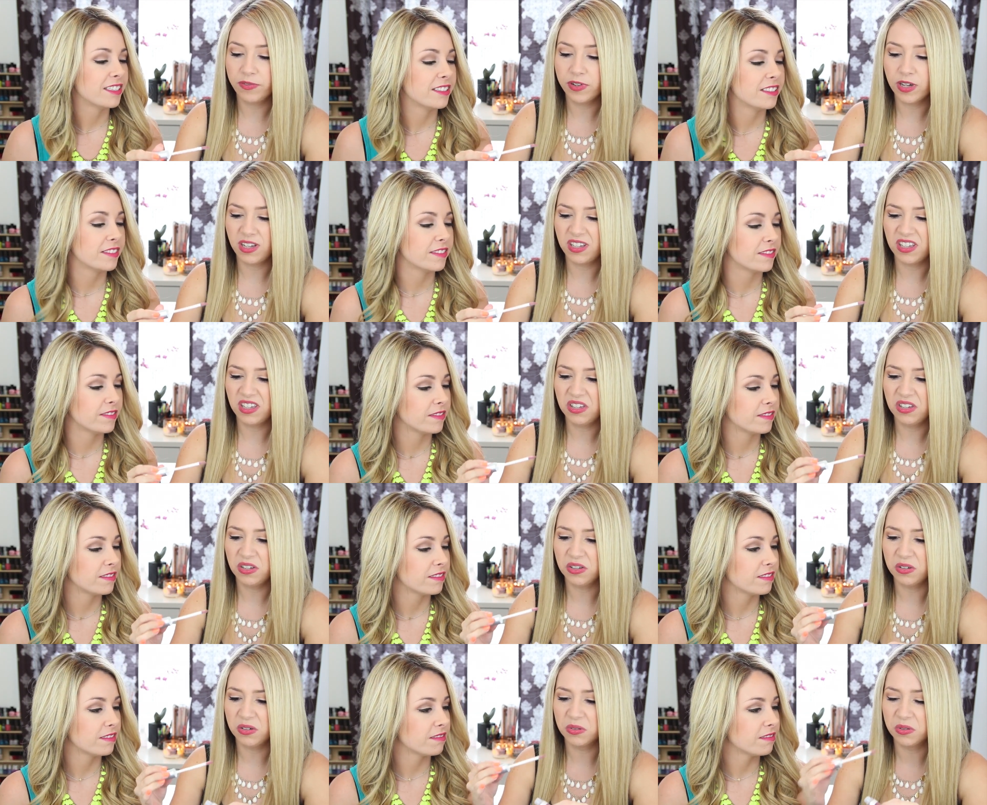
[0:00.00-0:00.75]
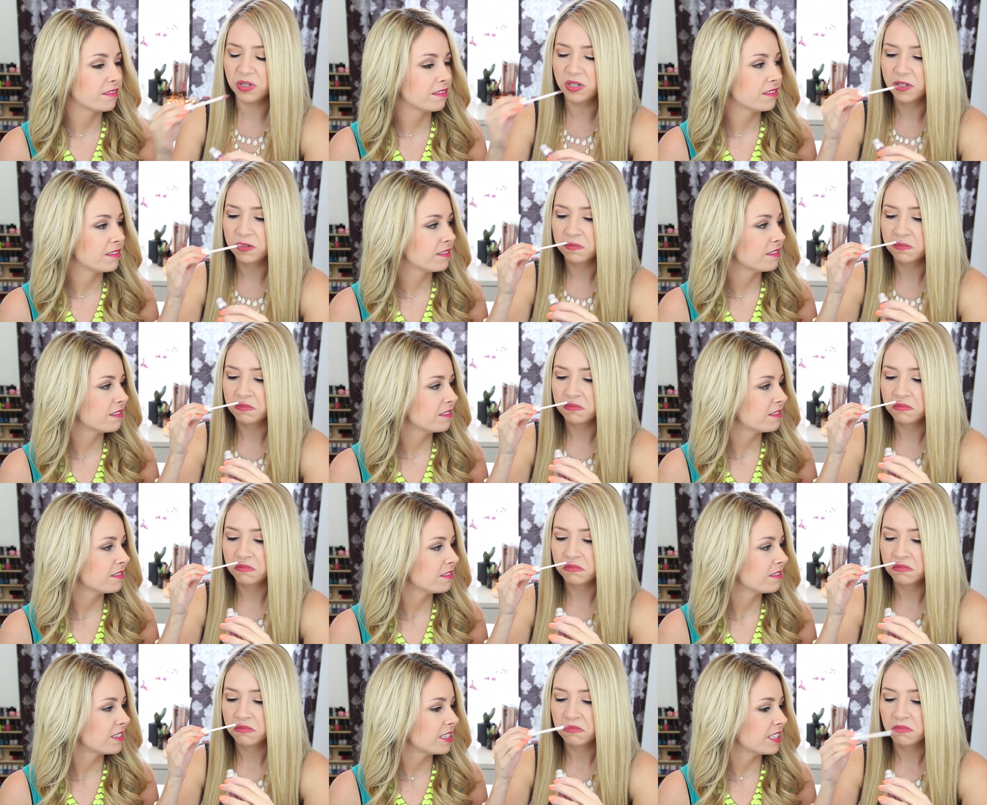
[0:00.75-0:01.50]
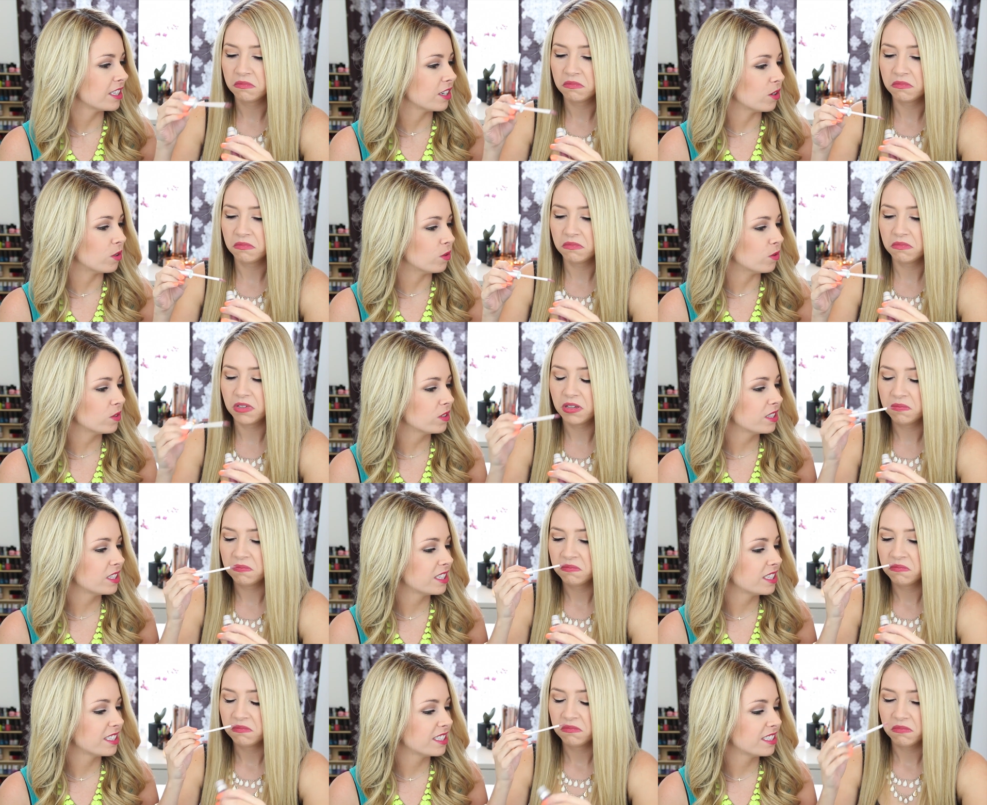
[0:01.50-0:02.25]
Speaker 1: we've got, ew. Is it
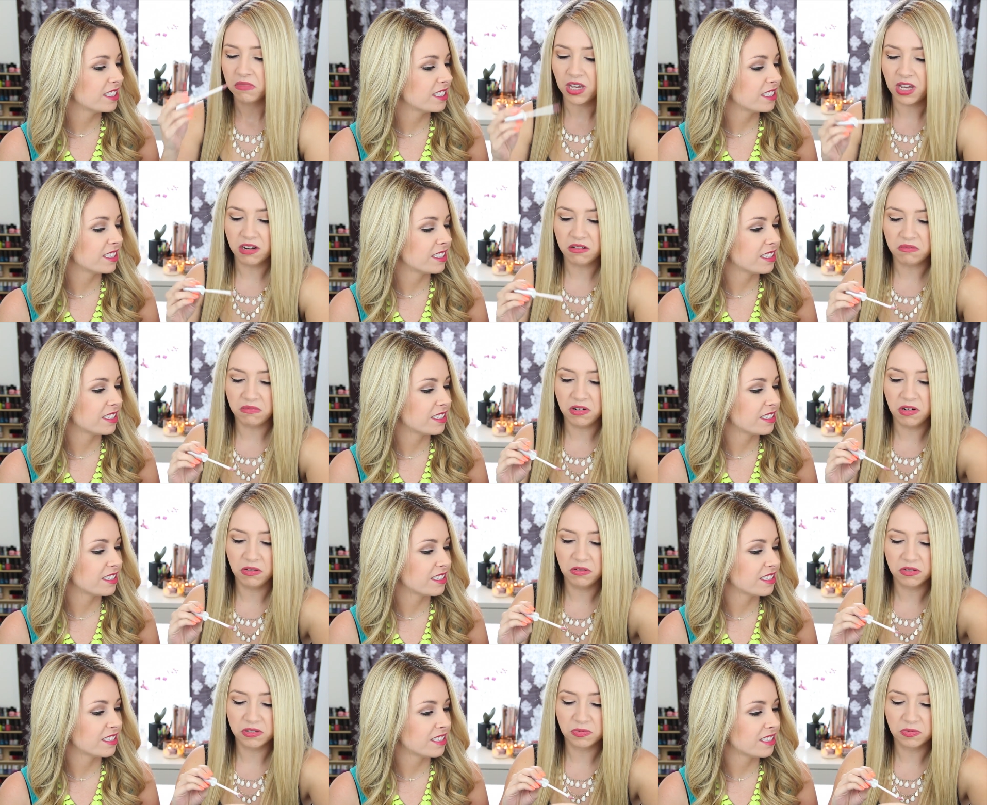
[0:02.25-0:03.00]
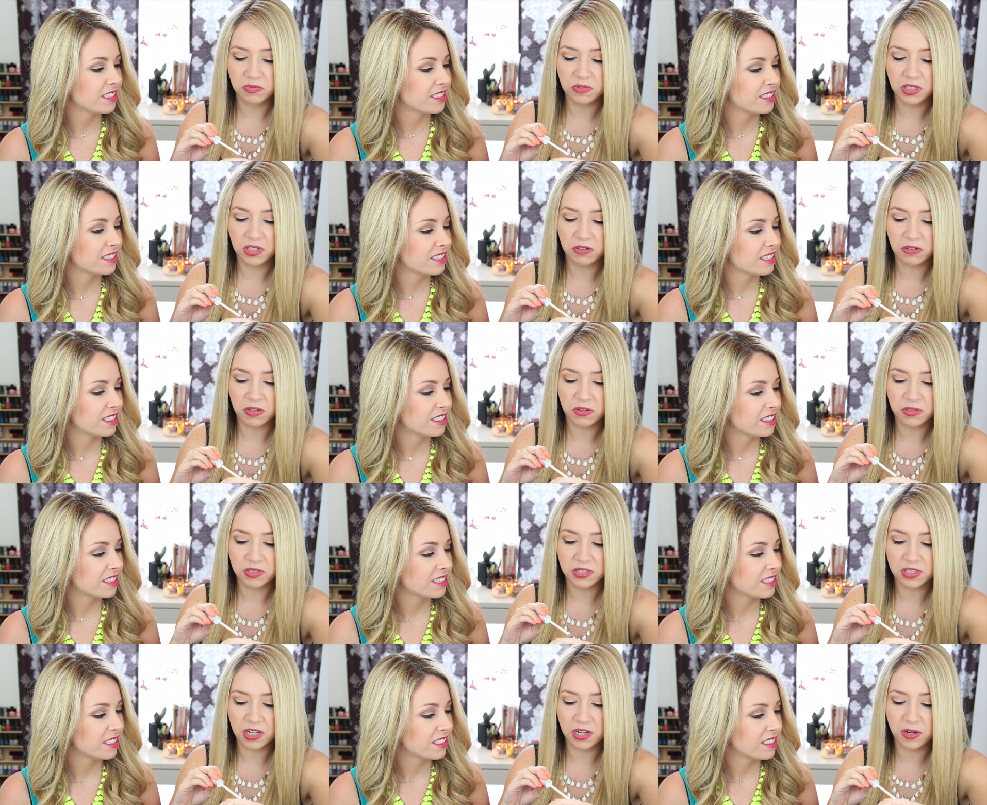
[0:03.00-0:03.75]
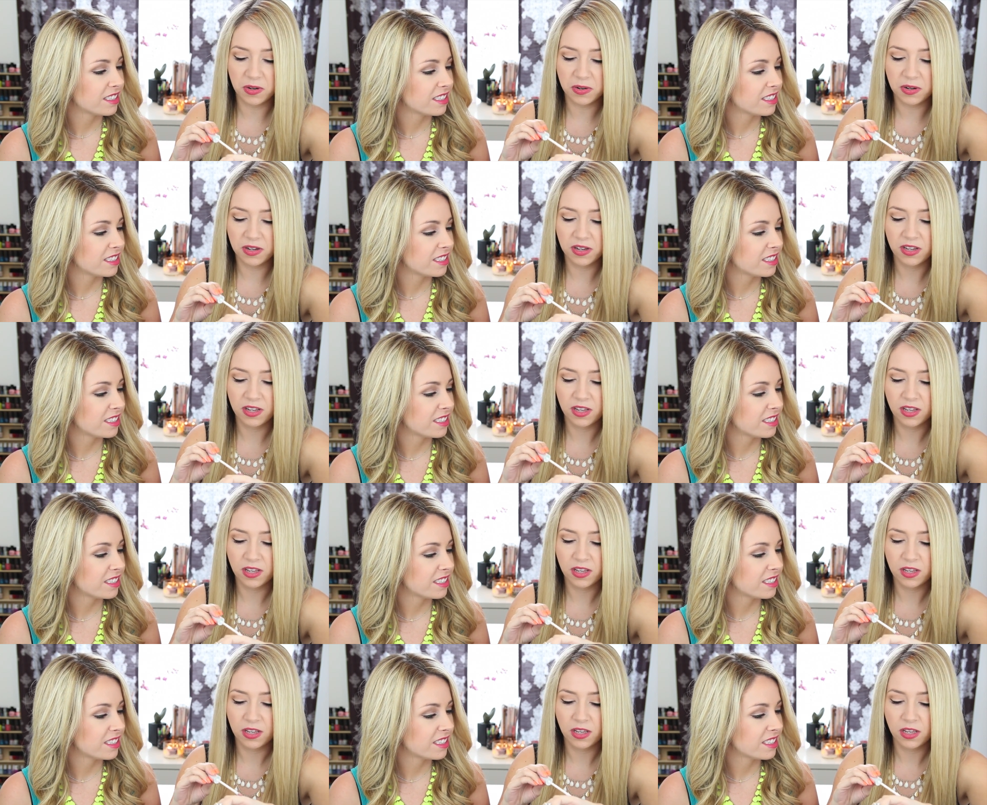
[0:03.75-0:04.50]
old? I don't know, it looks really gross though.
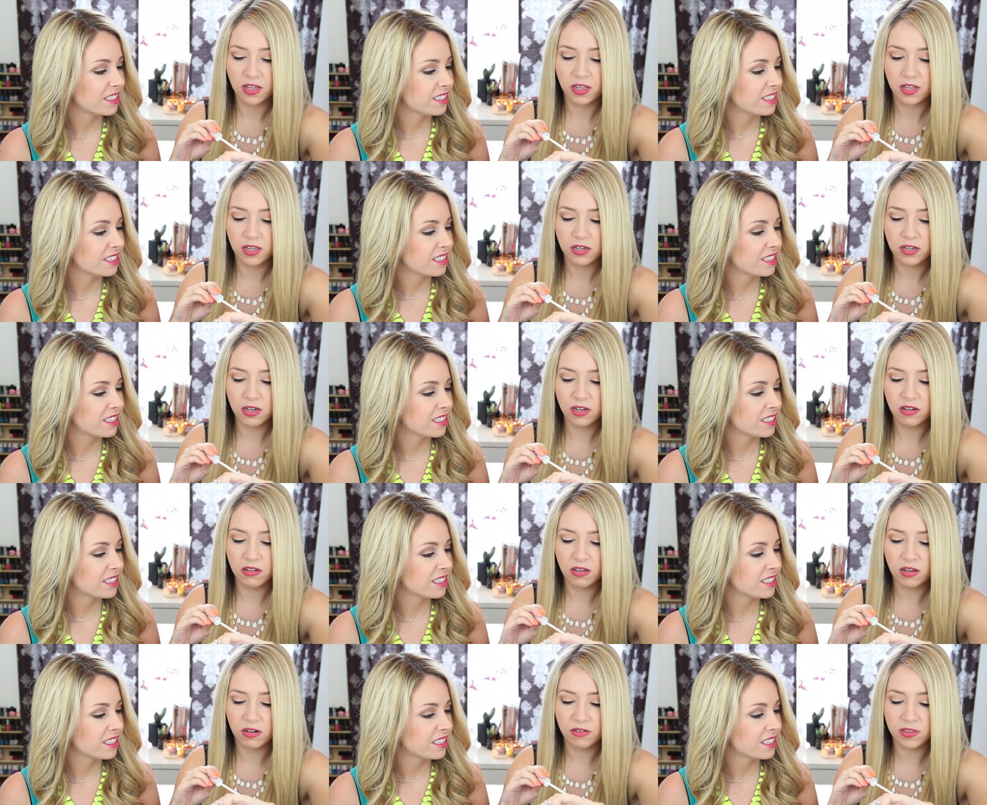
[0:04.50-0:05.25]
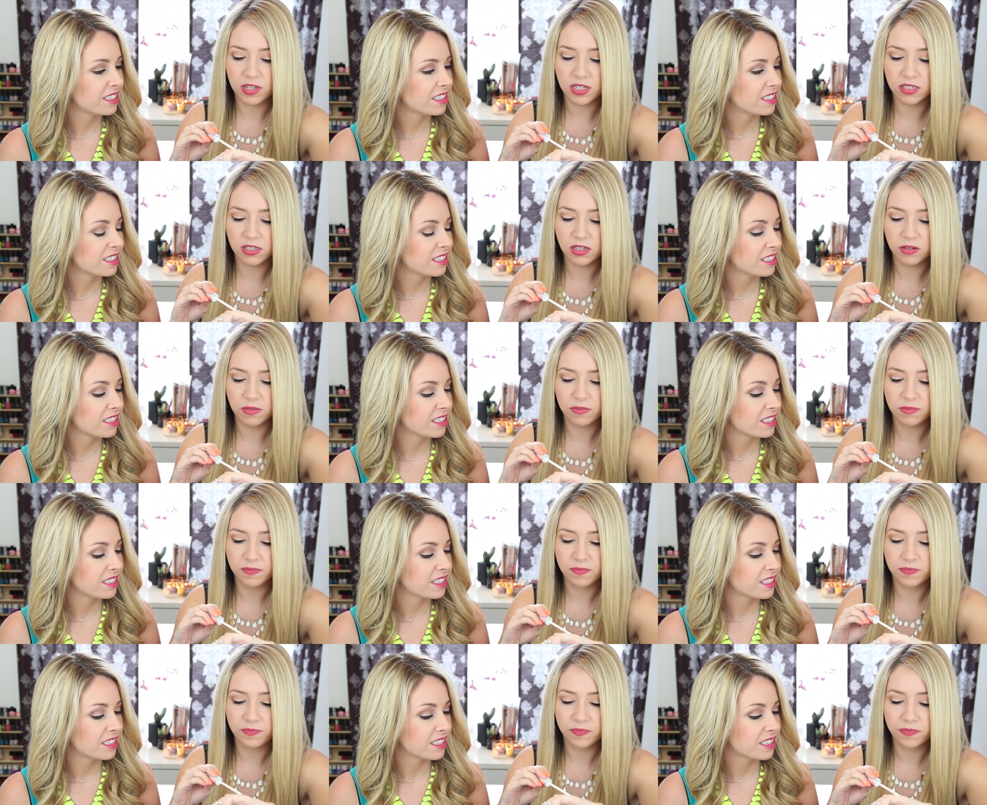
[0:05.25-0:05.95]
No, I don't think so.